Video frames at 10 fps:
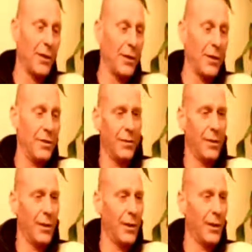is,
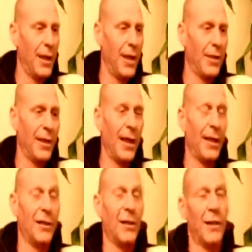since
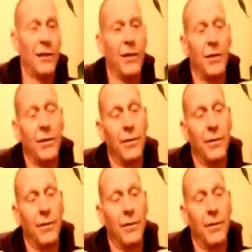1996,